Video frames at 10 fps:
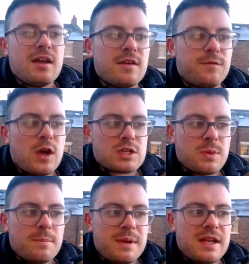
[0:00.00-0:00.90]
The
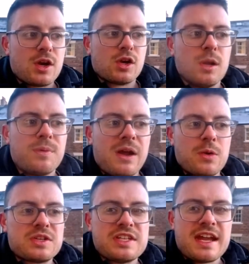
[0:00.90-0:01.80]
first one being a club
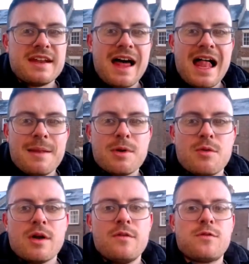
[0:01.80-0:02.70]
record signing,
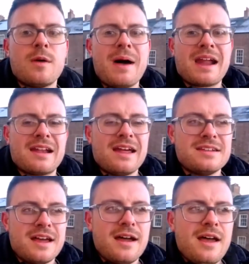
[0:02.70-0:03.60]
Almirón from
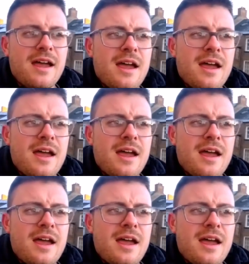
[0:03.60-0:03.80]
Atlanta.